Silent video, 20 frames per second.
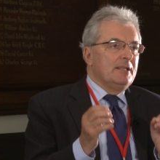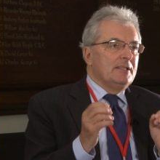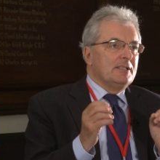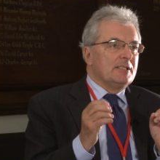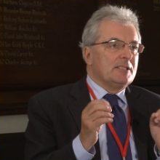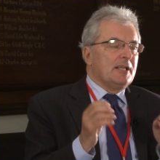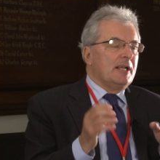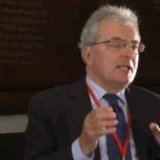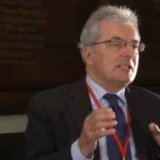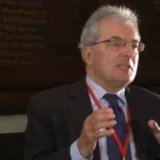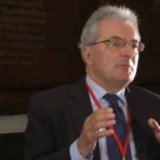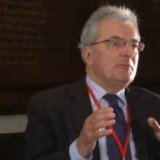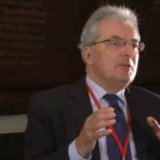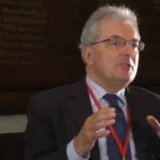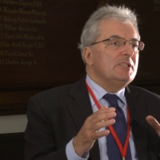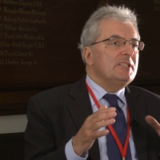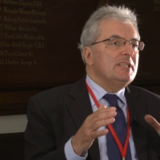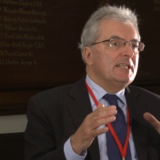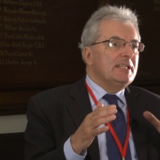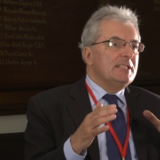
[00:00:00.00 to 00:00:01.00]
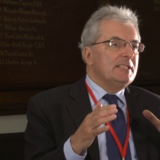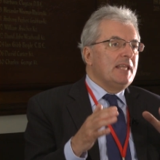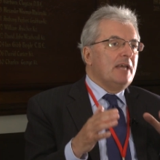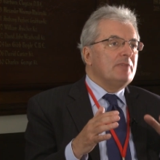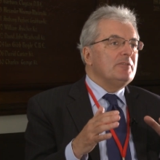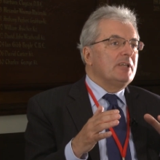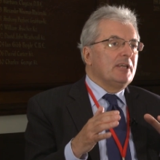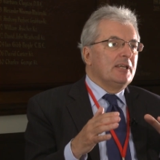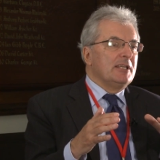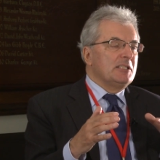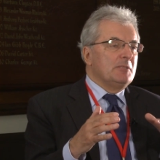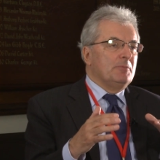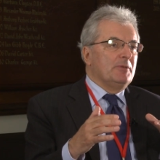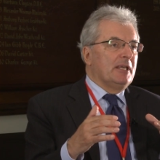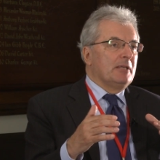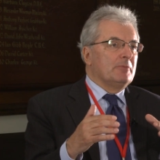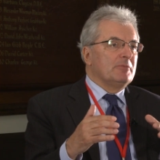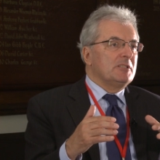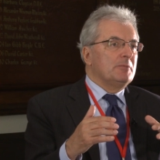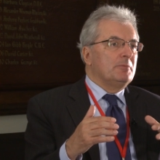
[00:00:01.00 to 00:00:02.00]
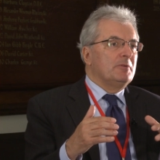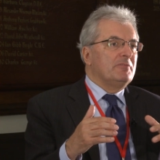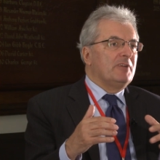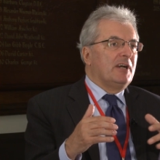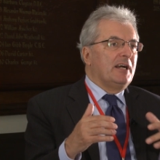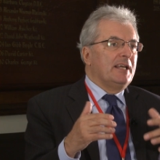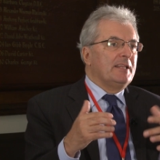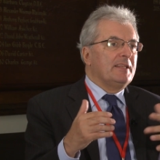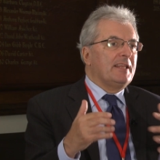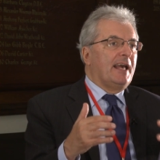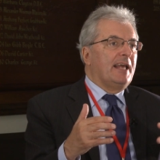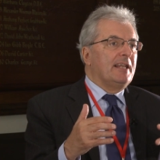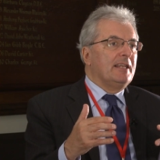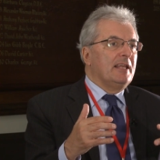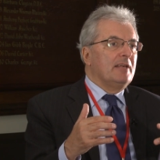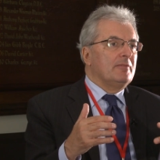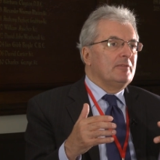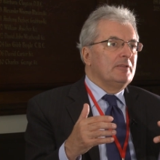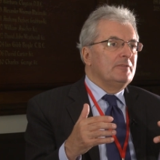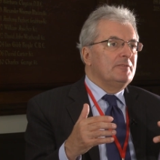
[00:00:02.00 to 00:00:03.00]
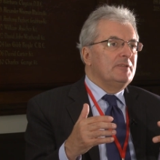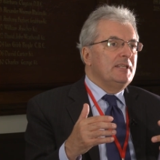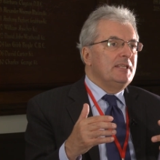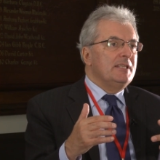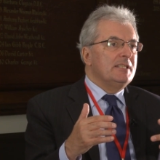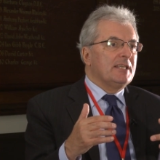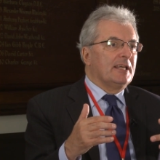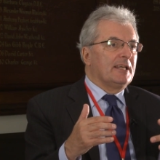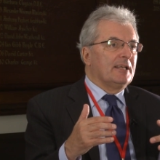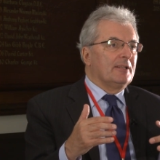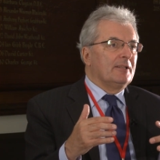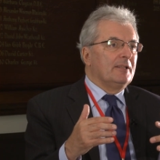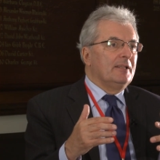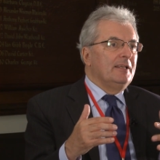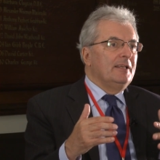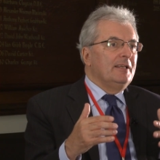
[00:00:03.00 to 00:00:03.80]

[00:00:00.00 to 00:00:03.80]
The science community is never going to be able to provide that level of detail.